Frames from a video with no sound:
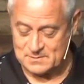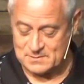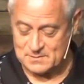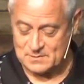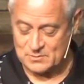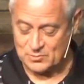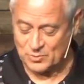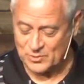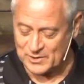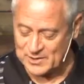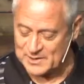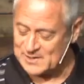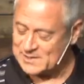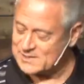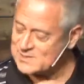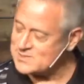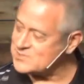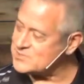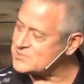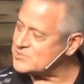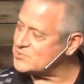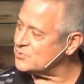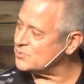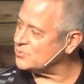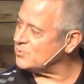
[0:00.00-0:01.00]
What is
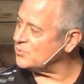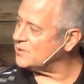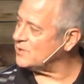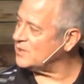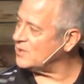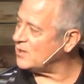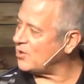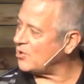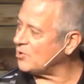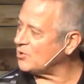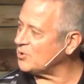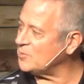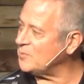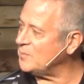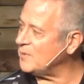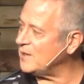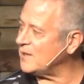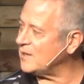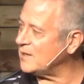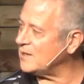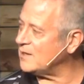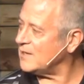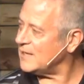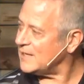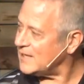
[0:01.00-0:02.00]
joy all
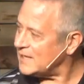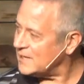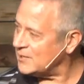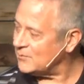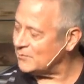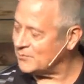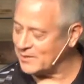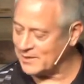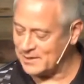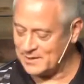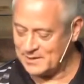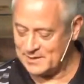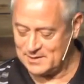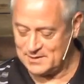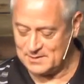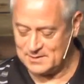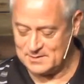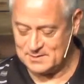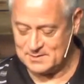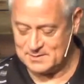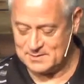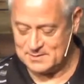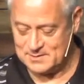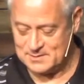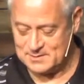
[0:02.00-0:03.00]
about anyway?
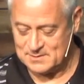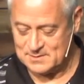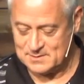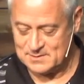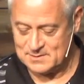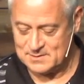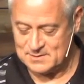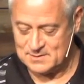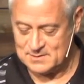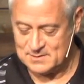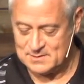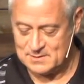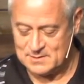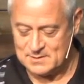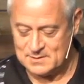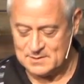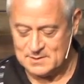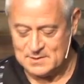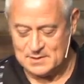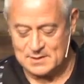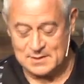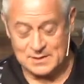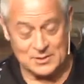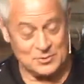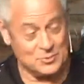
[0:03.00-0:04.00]

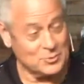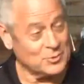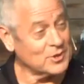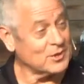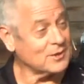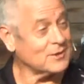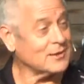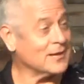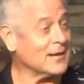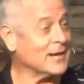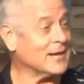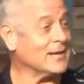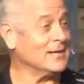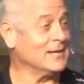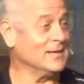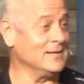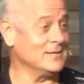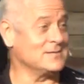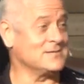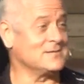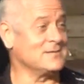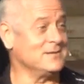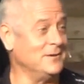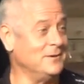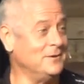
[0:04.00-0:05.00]
And where can I get
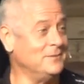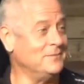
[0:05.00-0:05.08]
some?